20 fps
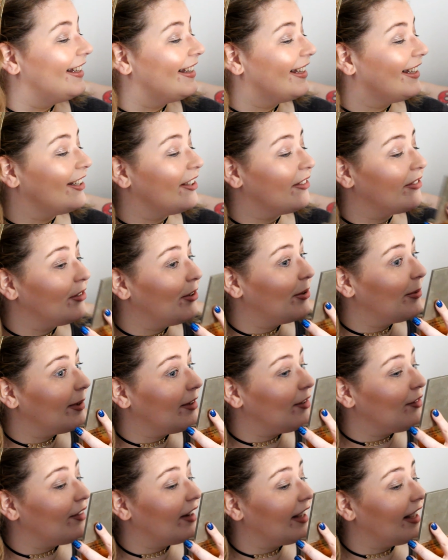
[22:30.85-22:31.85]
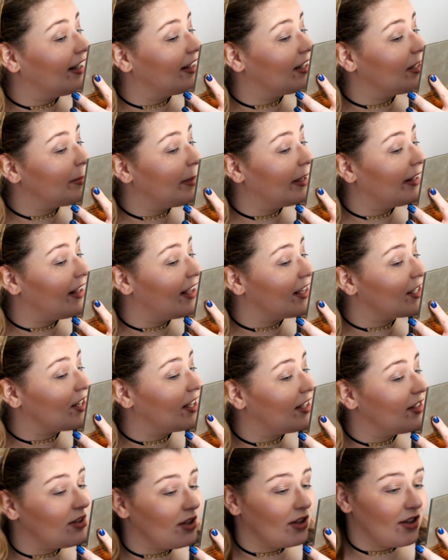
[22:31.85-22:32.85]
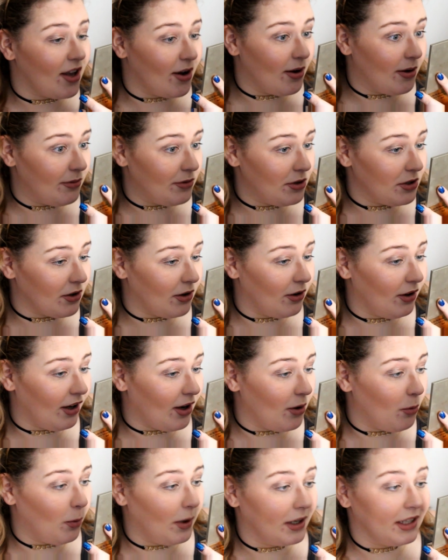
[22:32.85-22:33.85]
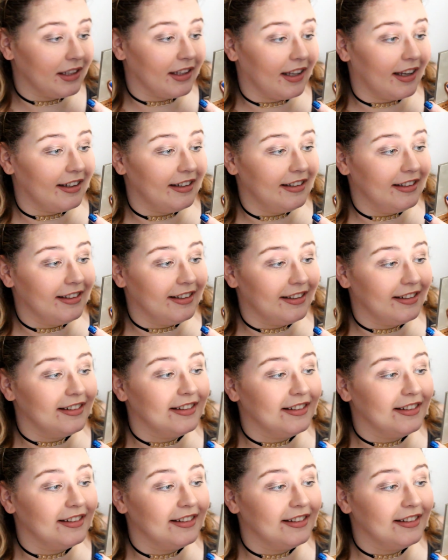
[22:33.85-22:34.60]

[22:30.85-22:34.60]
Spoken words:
Like, I've not went right into my lash line, so now I've just got like a white line.